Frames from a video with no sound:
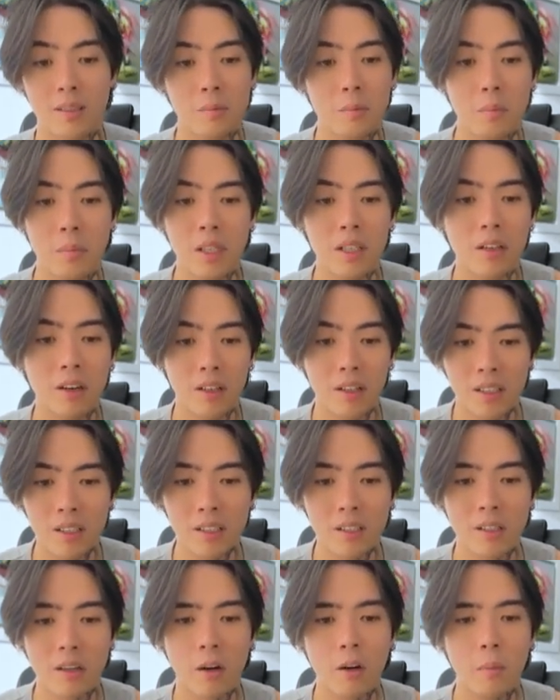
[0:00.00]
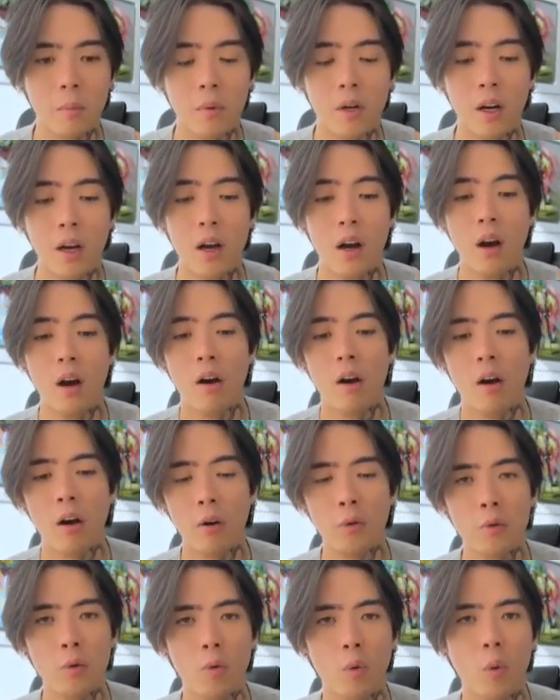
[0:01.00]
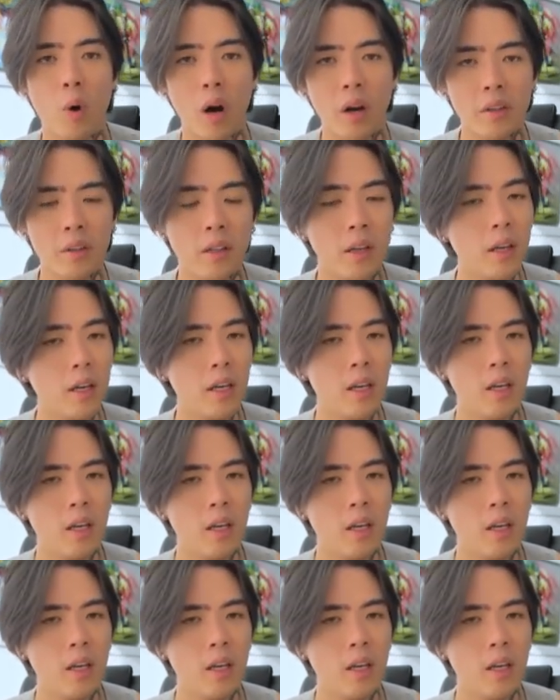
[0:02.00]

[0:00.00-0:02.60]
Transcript: bigger income are the one